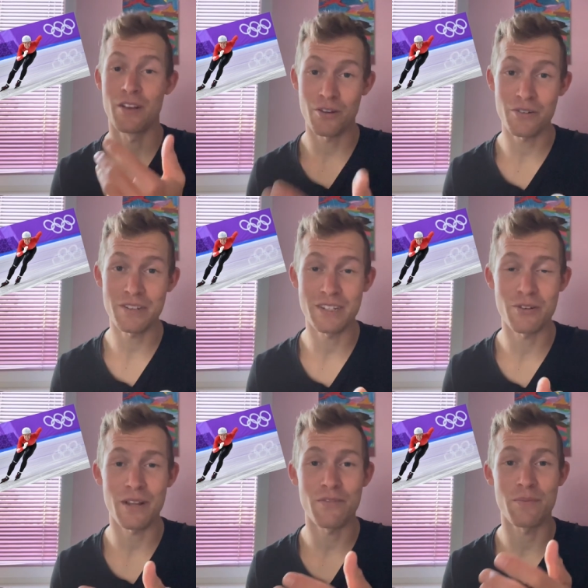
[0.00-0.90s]
currently
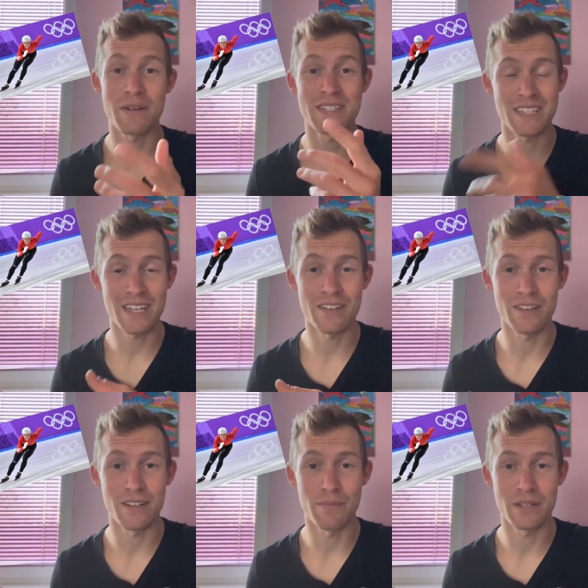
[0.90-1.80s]
training for my second
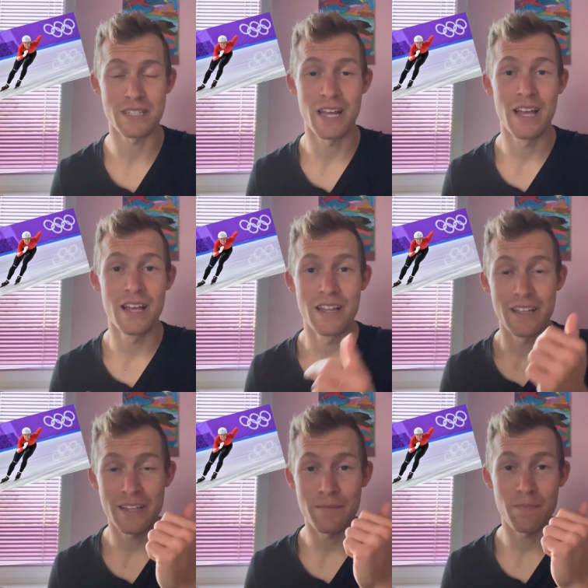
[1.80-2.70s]
Olympics
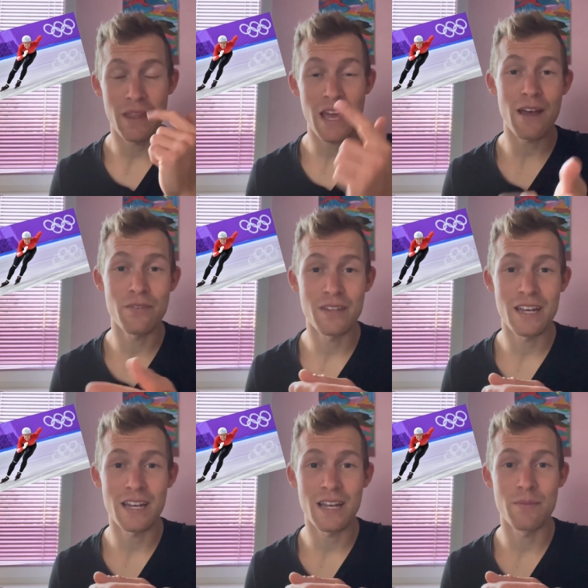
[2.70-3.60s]
and after
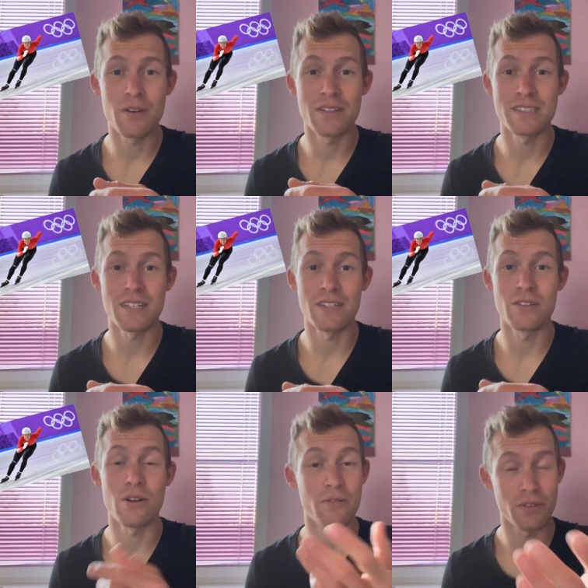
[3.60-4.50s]
that, I'm gonna tell
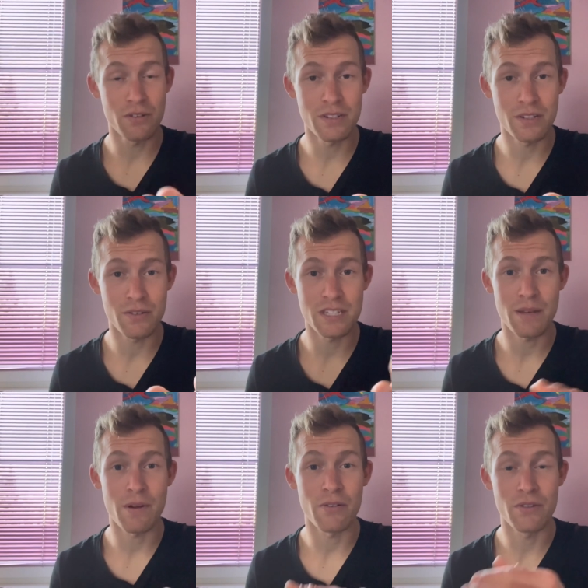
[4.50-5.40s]
you how you can do the
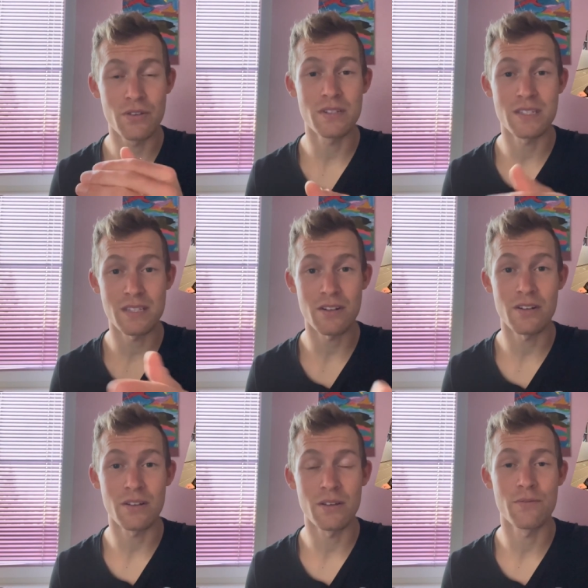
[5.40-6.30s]
same, how you can
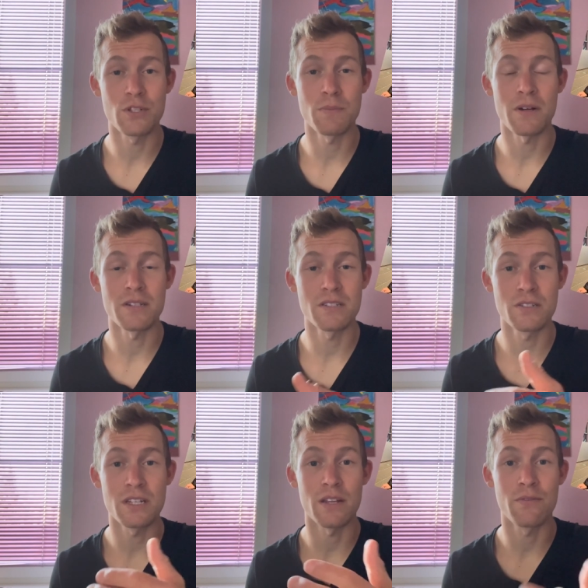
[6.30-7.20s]
start looking for
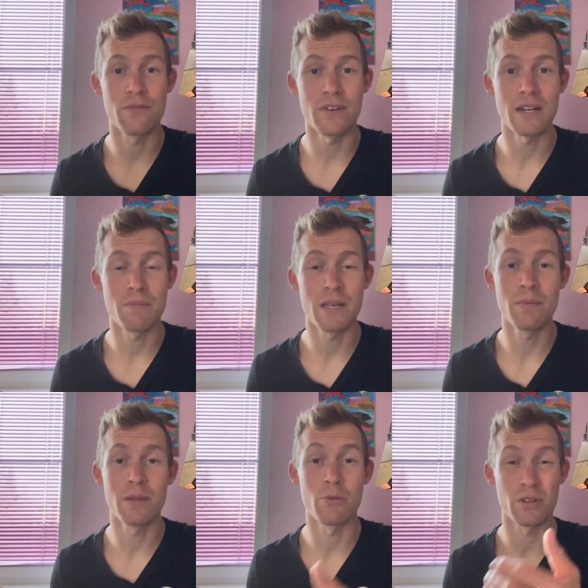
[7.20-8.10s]
sponsors and find
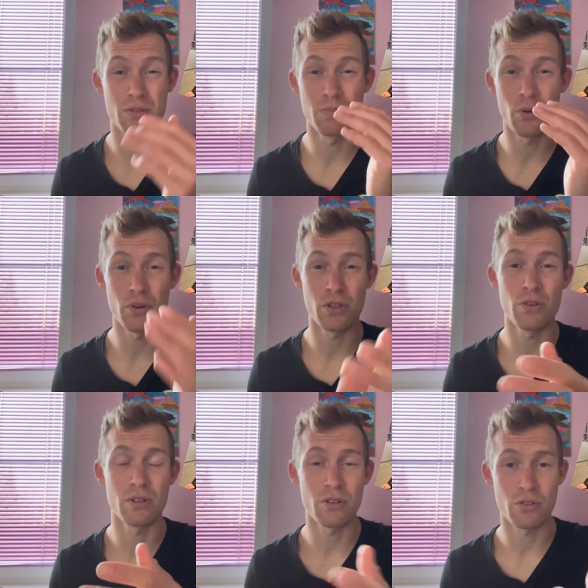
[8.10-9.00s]
people that wanna support
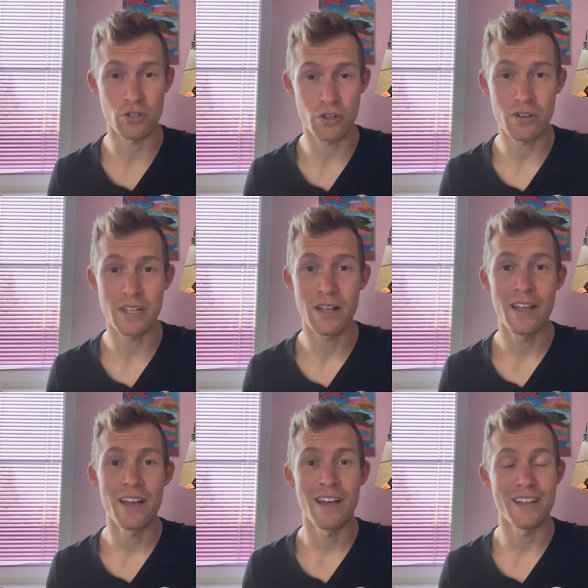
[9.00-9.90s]
you in your journey.
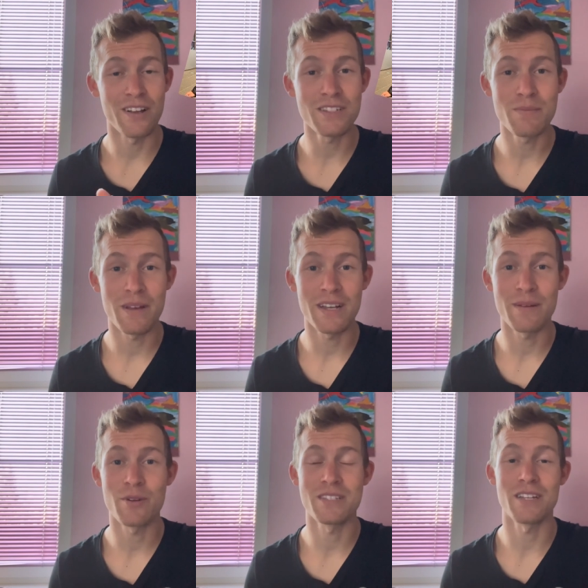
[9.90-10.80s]
And ultimately,
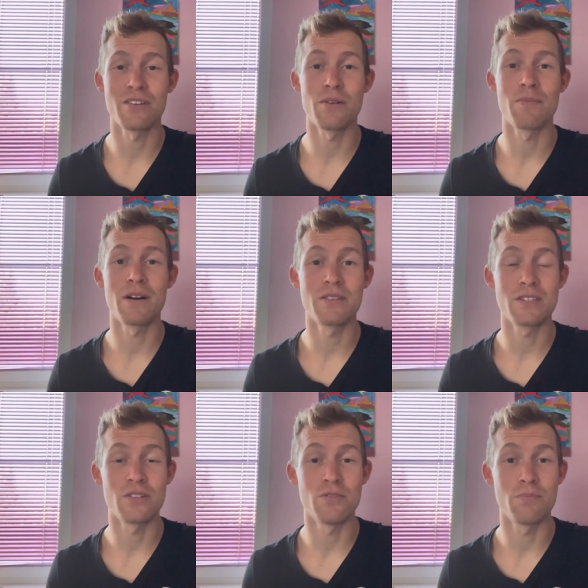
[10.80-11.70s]
I'm gonna tell you about
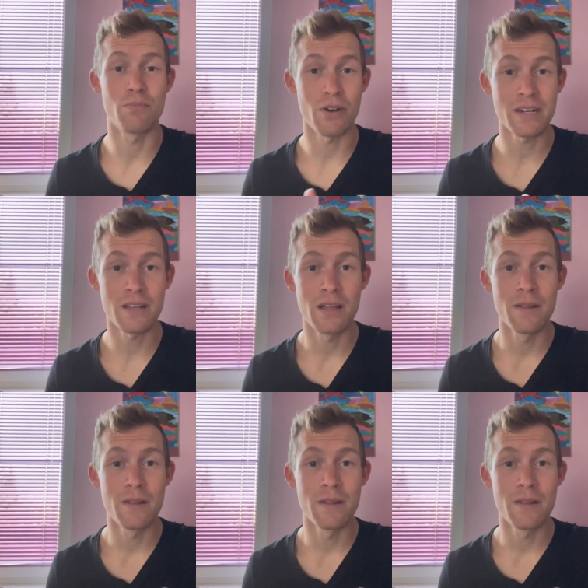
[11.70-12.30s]
this new brand,